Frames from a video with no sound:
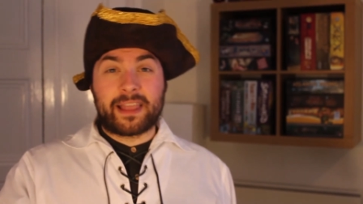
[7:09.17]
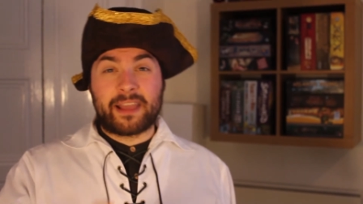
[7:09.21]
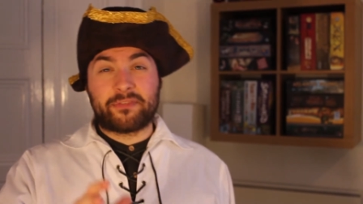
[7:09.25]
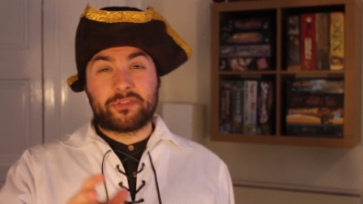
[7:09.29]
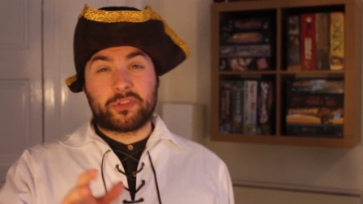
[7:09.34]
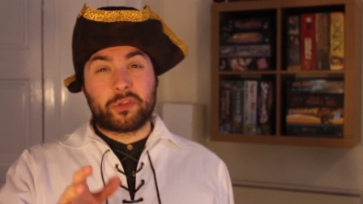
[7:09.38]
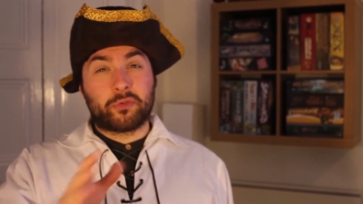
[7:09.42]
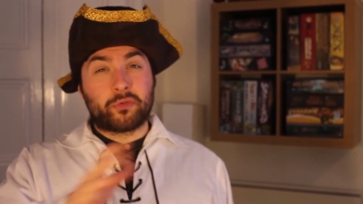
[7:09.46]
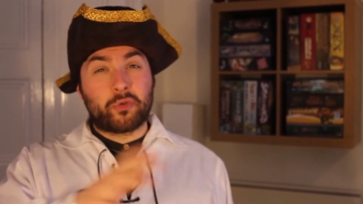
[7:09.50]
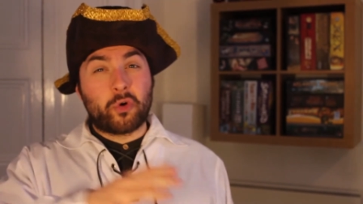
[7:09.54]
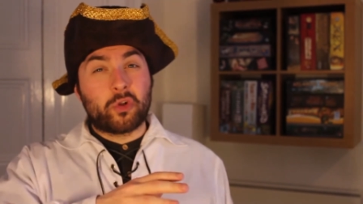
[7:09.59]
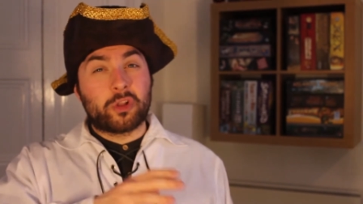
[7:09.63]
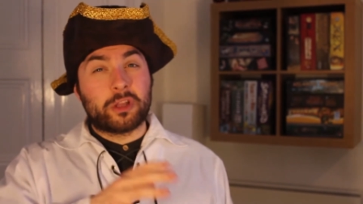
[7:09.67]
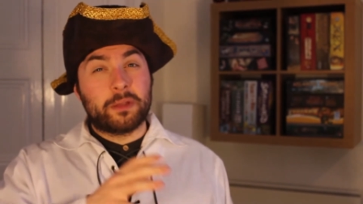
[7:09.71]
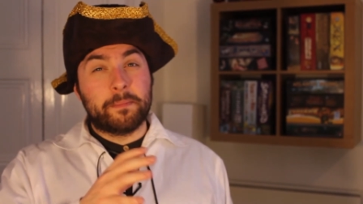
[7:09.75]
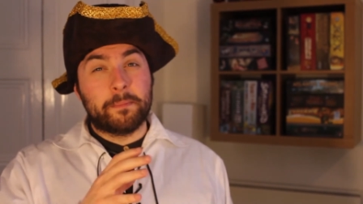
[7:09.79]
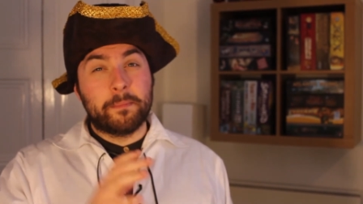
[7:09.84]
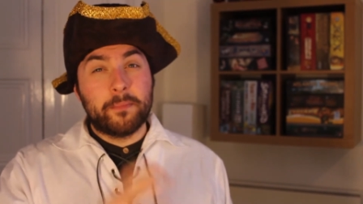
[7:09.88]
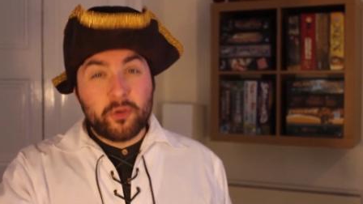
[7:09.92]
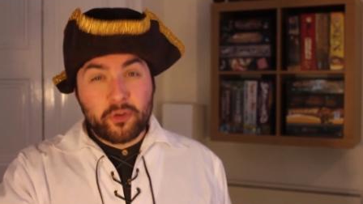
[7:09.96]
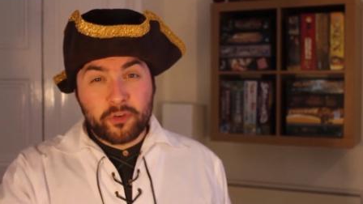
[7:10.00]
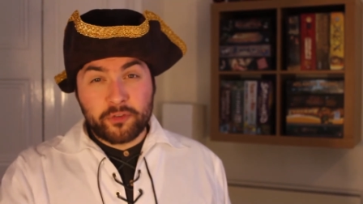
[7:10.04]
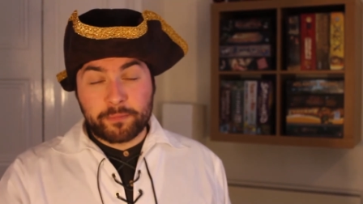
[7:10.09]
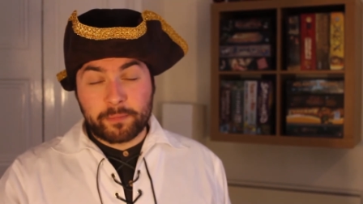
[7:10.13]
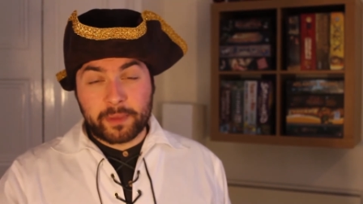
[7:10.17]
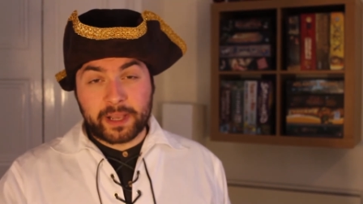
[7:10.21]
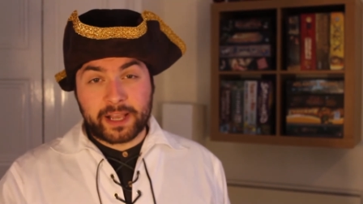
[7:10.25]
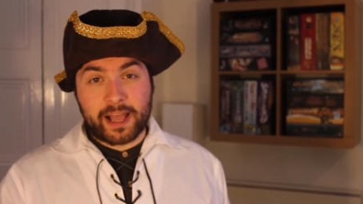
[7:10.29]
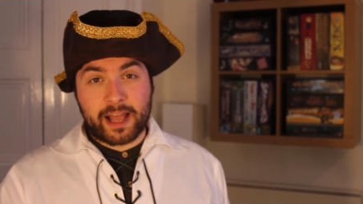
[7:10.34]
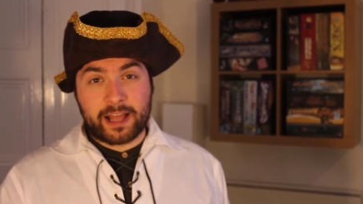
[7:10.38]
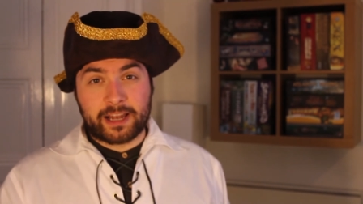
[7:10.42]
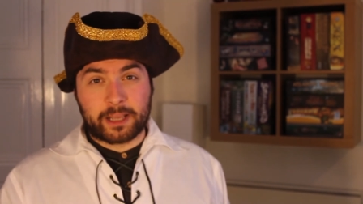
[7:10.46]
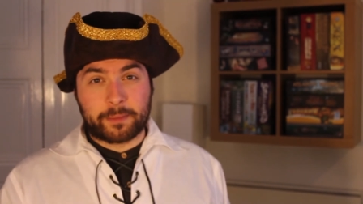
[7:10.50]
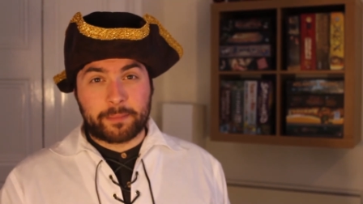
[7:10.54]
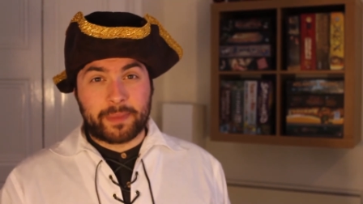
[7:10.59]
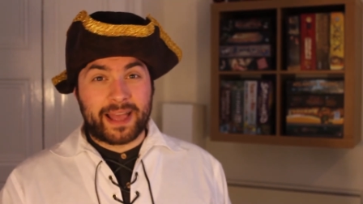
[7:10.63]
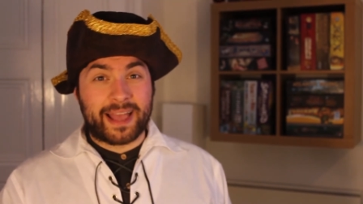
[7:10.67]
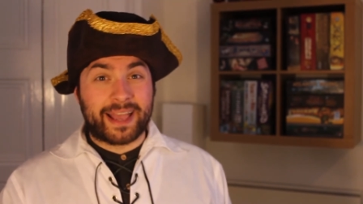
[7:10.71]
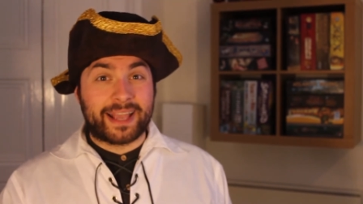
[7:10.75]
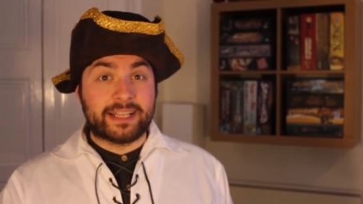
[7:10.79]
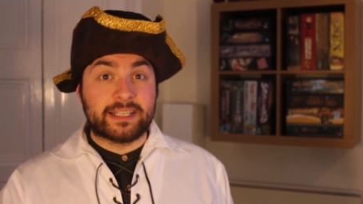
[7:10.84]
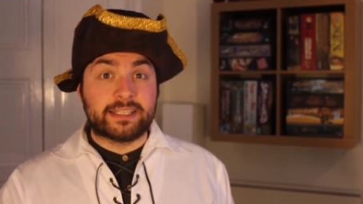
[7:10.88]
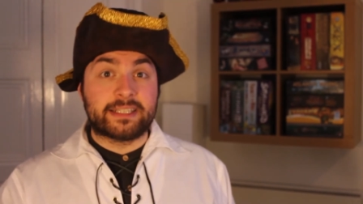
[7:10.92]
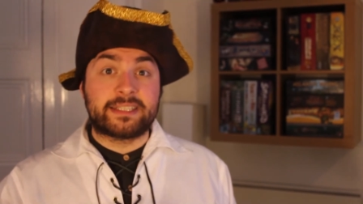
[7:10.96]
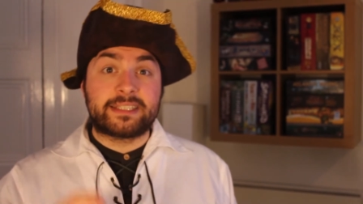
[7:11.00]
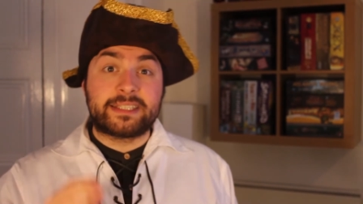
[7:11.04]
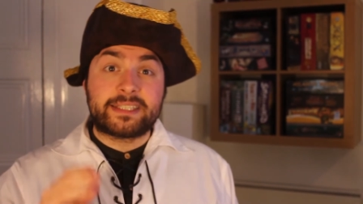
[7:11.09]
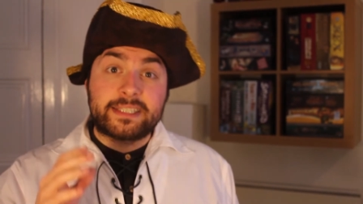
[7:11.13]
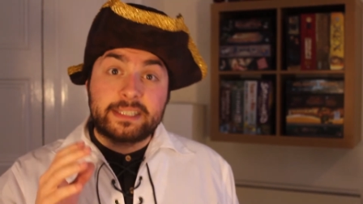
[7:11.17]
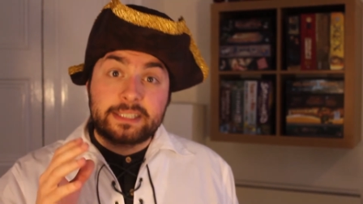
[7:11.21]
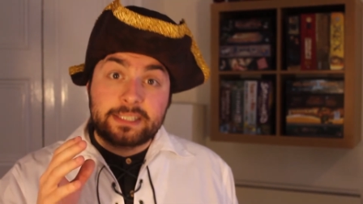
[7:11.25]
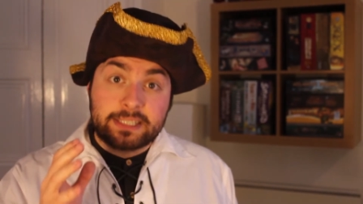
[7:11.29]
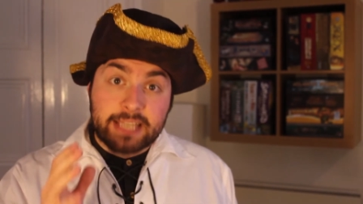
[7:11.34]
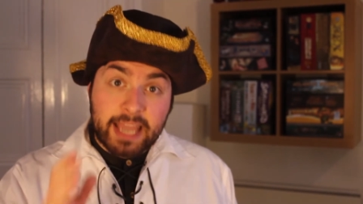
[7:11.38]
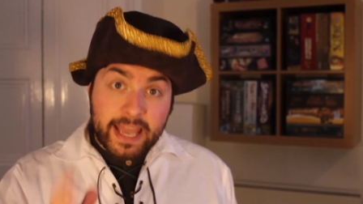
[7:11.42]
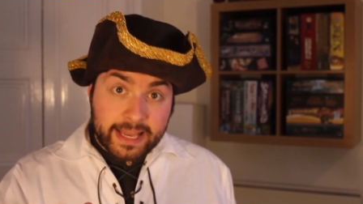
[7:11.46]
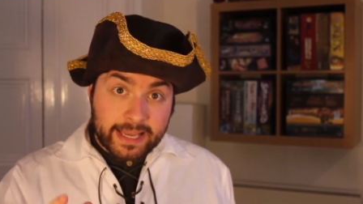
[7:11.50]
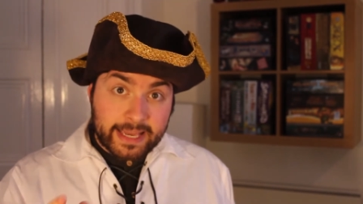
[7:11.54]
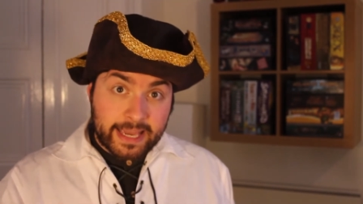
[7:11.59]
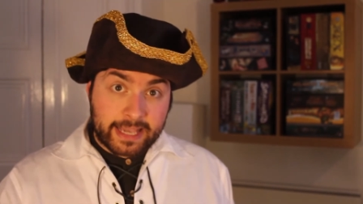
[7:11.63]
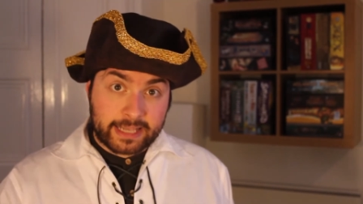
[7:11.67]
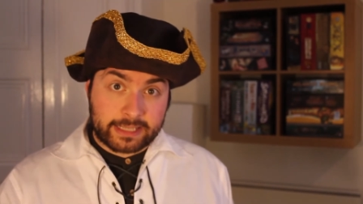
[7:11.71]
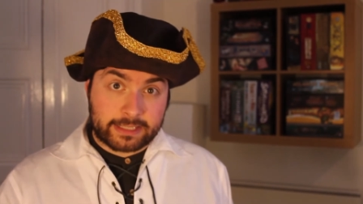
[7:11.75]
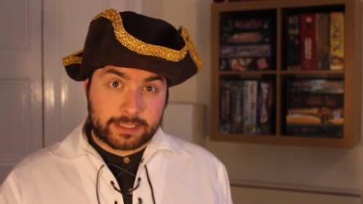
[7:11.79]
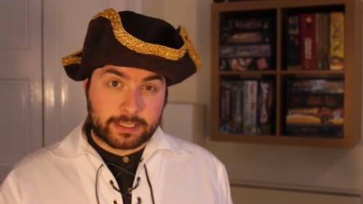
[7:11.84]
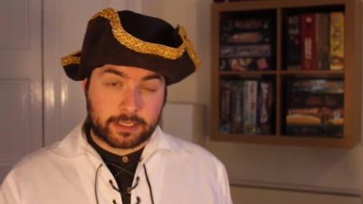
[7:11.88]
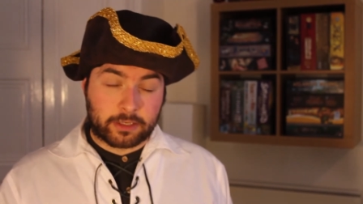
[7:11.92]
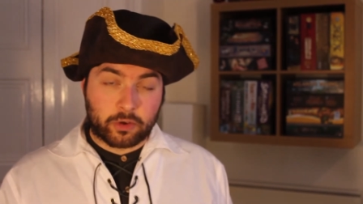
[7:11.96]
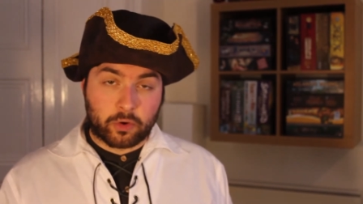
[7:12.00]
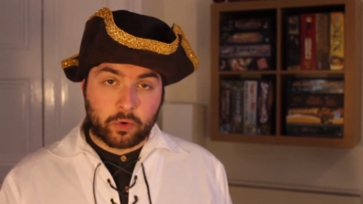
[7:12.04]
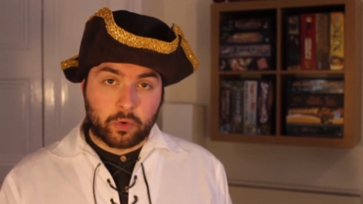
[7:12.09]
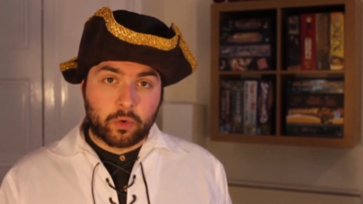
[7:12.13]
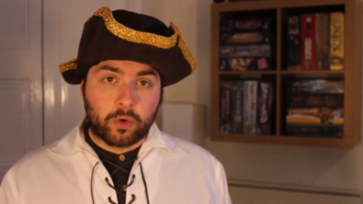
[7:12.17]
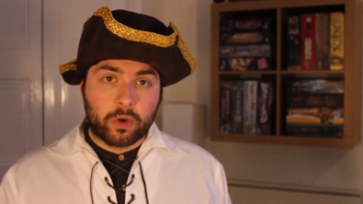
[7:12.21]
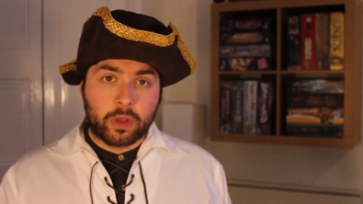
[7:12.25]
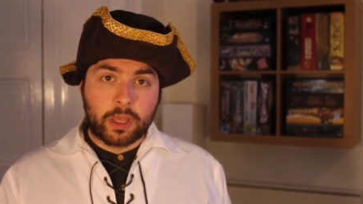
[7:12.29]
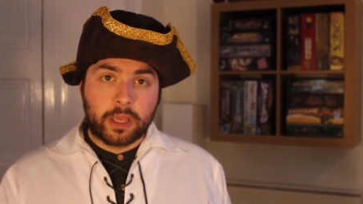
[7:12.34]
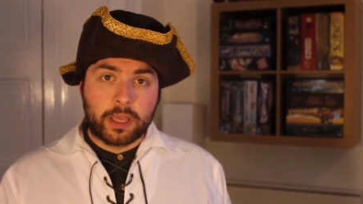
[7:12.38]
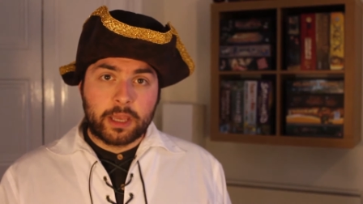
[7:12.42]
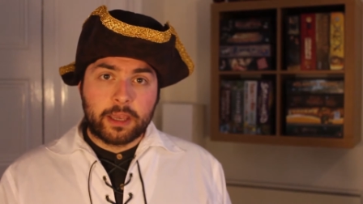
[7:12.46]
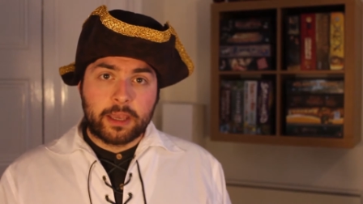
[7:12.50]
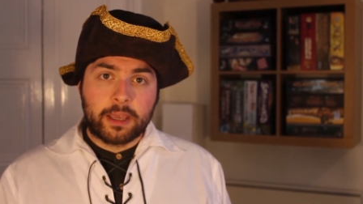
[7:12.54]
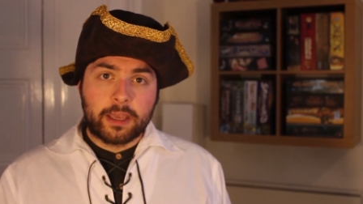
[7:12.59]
left the roll and move mechanic behind decades ago